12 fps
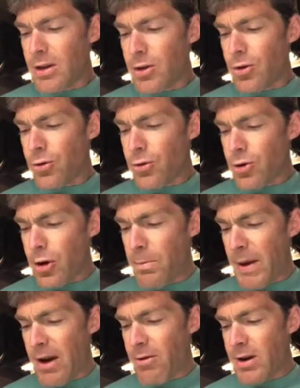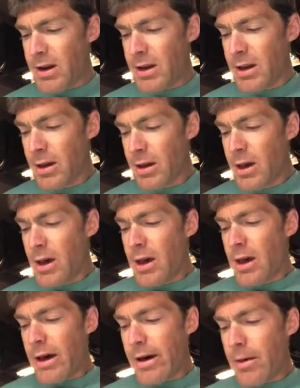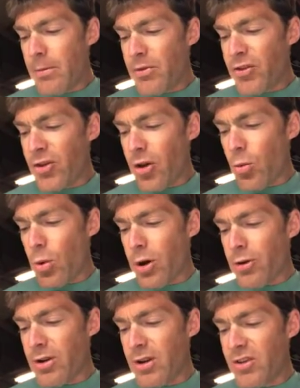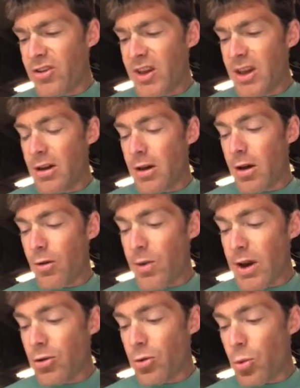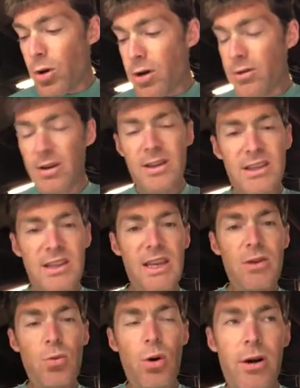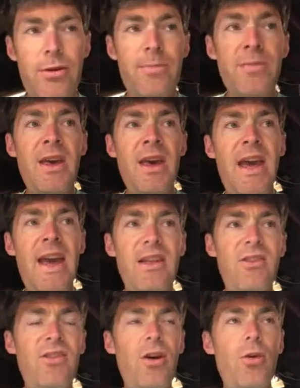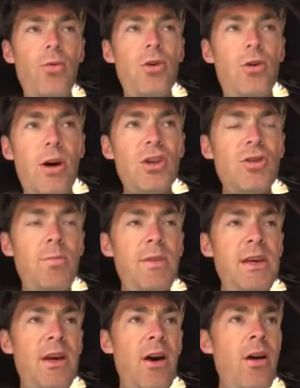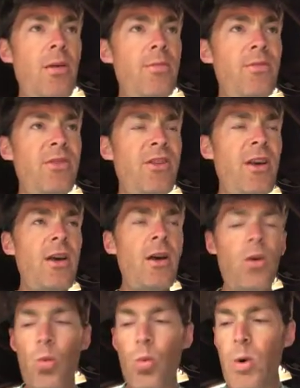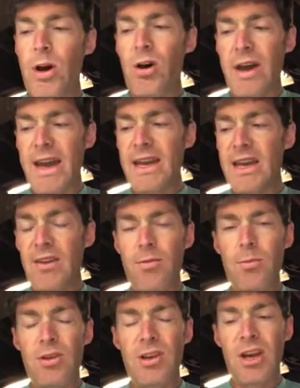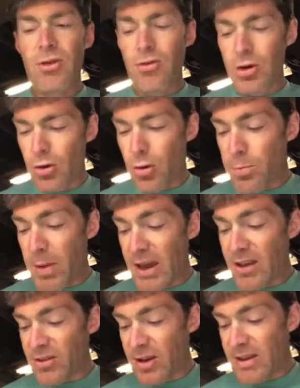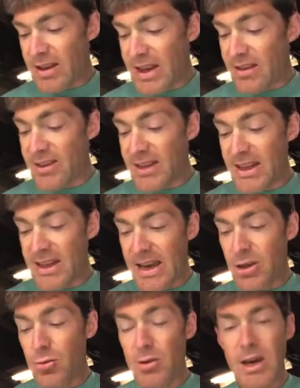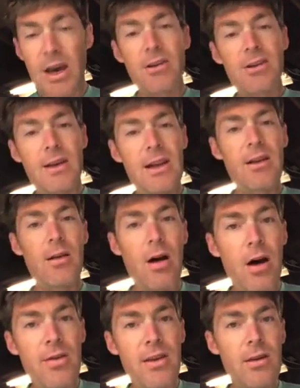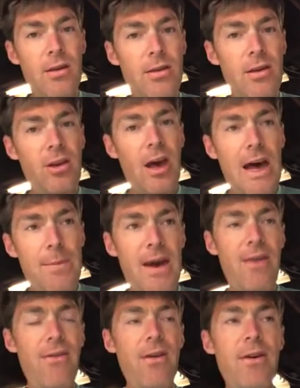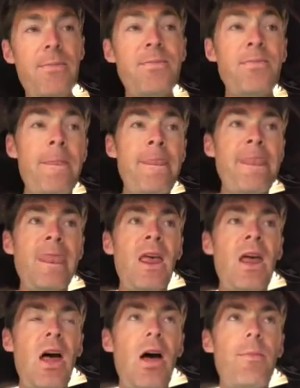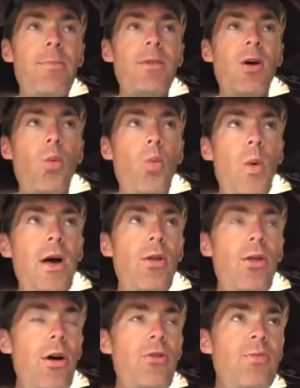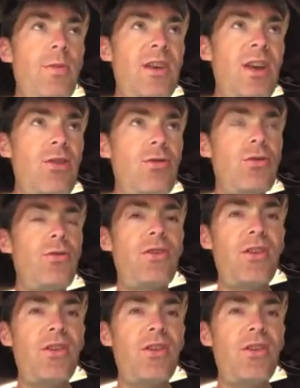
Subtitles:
You're comparing salt water and regular water and seawater, and so the question becomes, will a given material, based on the density that you calculated on the top half of it, will those materials